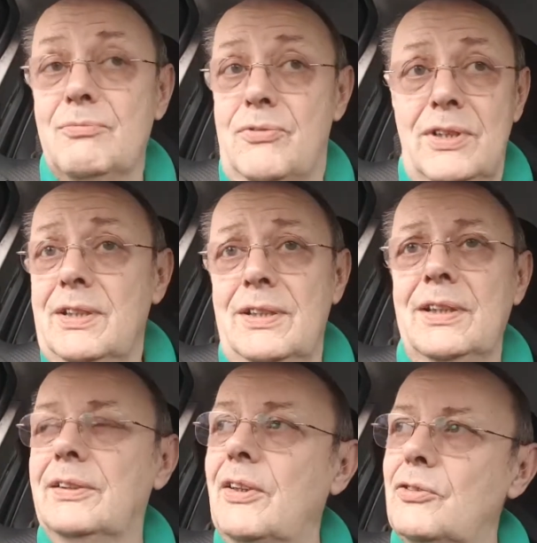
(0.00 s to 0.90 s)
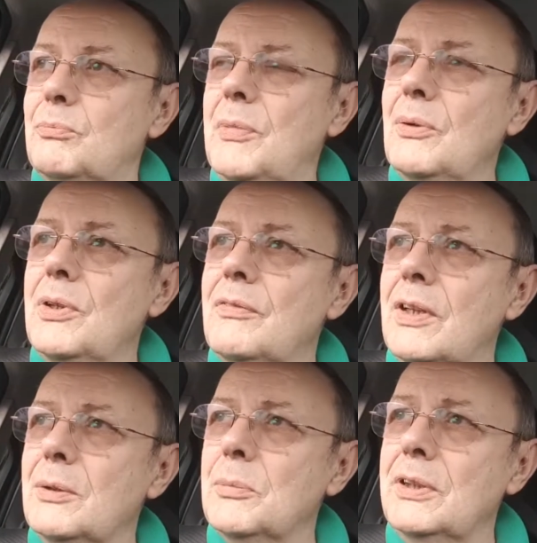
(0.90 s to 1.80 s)
really doesn't
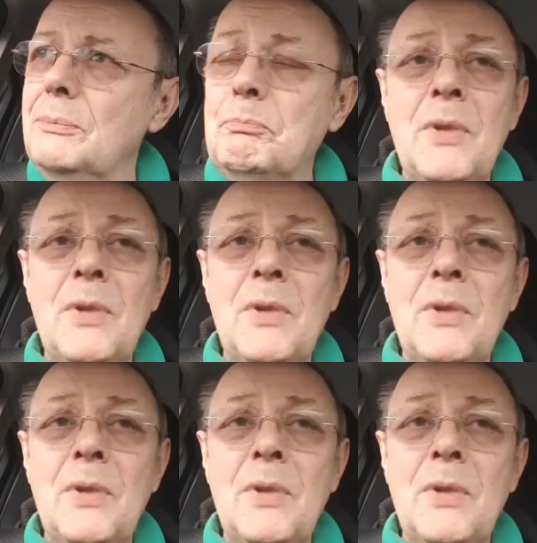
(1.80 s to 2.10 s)
motivate me.